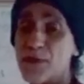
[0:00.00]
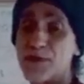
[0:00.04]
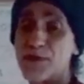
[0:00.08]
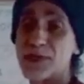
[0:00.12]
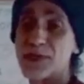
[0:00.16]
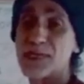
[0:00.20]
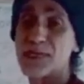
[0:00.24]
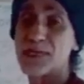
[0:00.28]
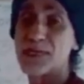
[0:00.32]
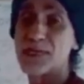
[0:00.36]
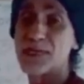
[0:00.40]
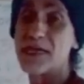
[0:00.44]

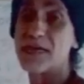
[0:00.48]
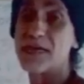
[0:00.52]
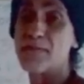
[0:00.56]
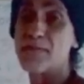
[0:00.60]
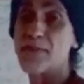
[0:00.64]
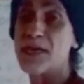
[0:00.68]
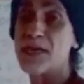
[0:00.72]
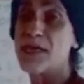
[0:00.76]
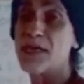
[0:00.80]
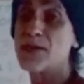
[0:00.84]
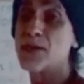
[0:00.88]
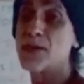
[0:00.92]
If you've
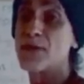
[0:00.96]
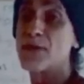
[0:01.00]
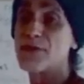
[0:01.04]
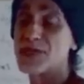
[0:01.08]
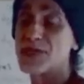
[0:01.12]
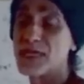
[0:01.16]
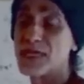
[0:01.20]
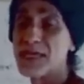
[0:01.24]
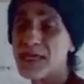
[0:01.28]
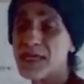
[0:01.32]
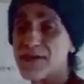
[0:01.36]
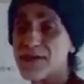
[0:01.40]
seen
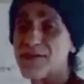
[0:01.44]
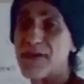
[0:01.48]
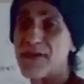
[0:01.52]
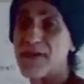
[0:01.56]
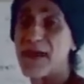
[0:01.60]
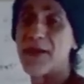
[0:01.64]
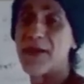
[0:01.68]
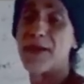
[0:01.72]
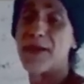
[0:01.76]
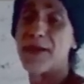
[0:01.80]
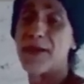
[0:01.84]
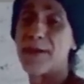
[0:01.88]
me, you've
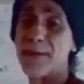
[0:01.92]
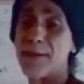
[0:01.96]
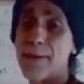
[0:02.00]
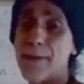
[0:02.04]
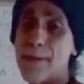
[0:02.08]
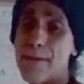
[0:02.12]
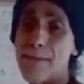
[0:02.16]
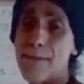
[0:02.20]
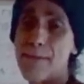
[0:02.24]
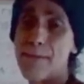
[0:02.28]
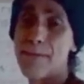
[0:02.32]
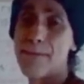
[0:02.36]
seen the Father.